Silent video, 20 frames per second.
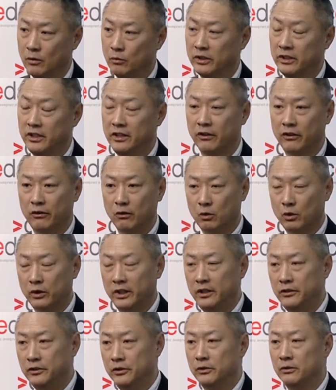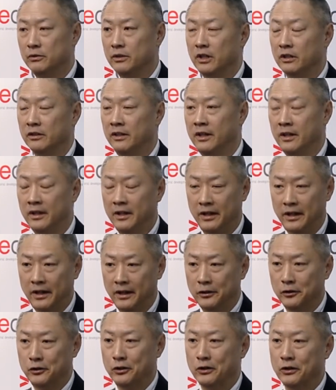with the authority to
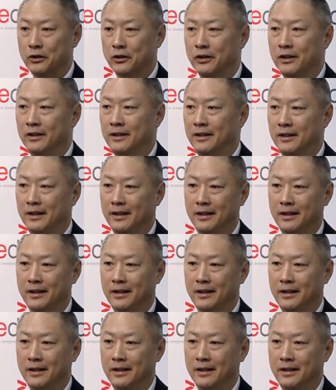enter